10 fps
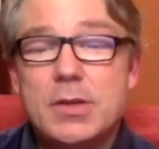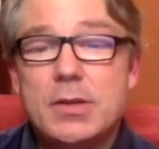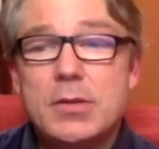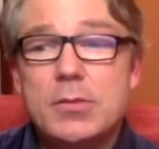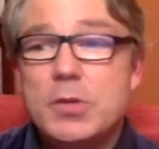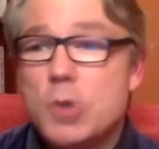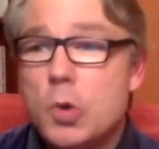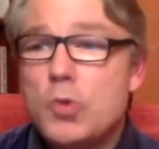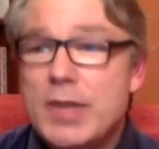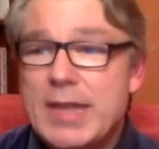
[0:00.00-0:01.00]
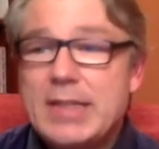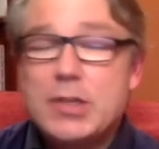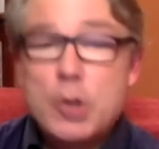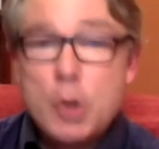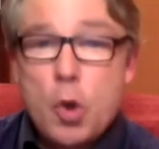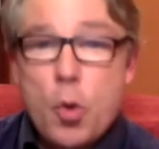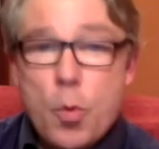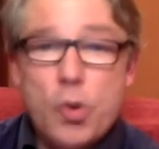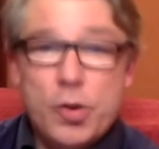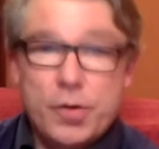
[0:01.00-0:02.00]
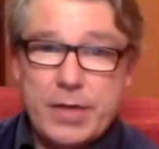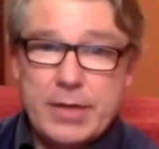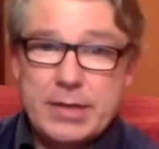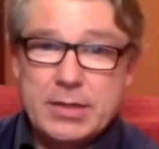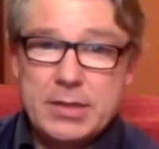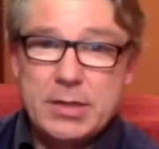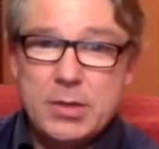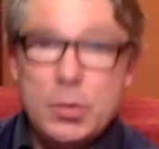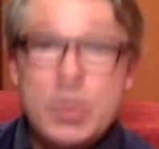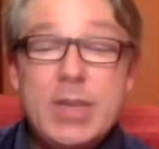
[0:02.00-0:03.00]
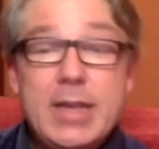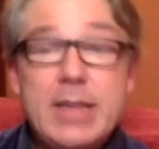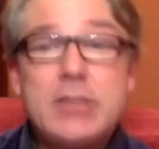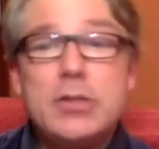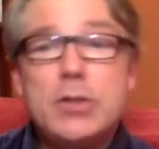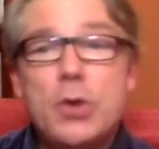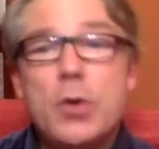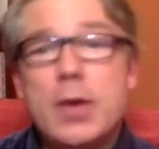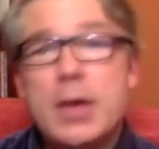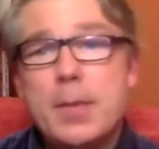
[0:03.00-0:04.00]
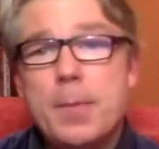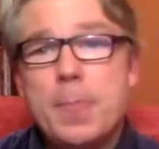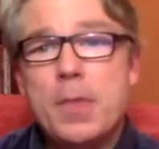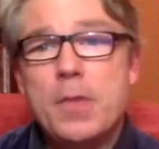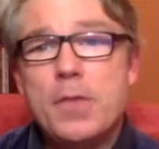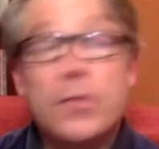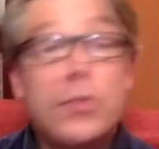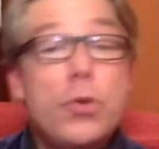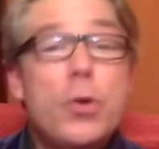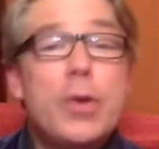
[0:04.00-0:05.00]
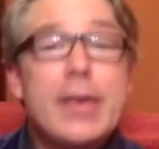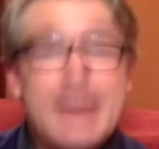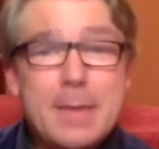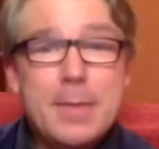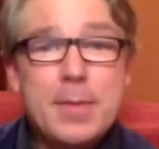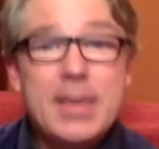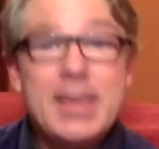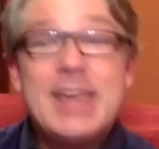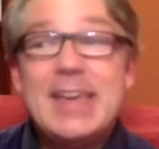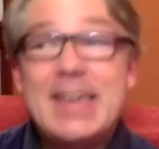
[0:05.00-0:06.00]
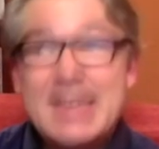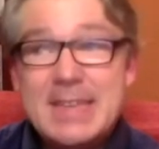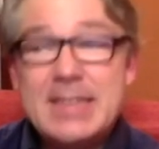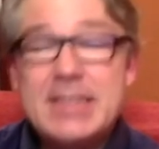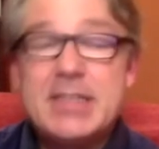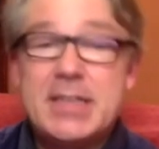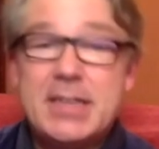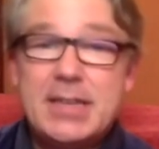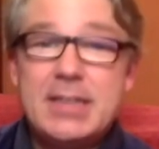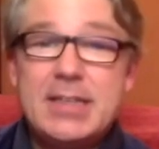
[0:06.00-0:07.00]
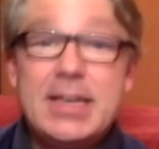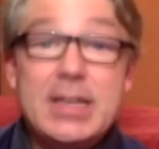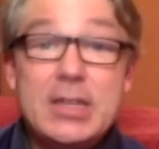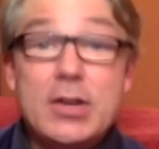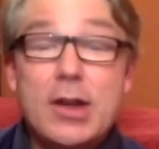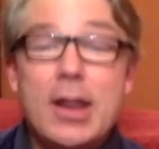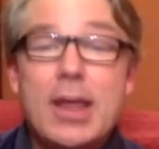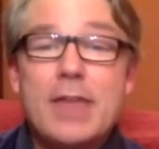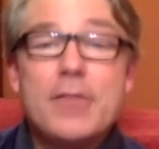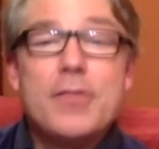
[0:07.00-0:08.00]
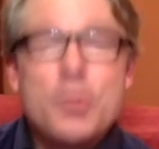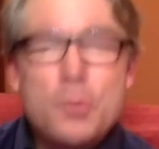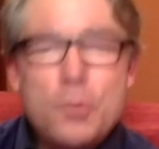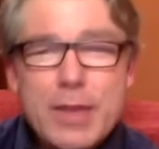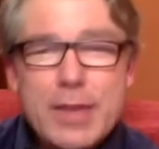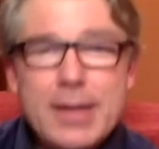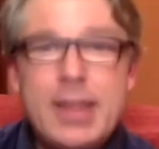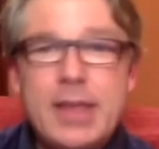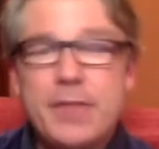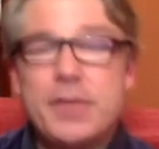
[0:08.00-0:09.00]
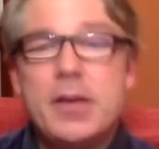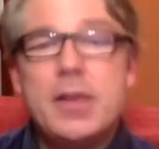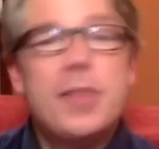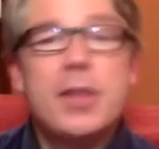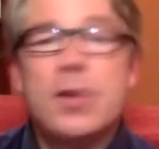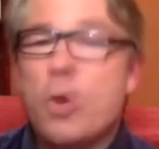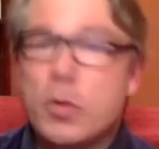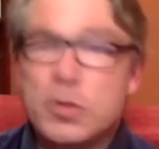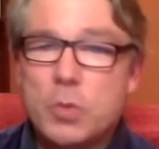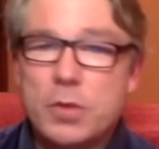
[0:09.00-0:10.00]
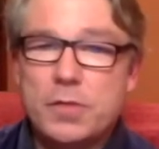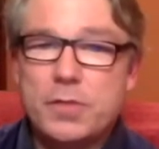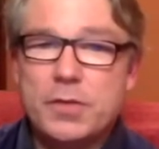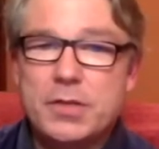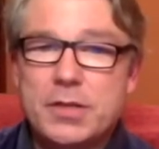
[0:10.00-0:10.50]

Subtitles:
We don't need to know more advice. We need to know him. For knowing him is the eternal life, the real life that he always wanted for us.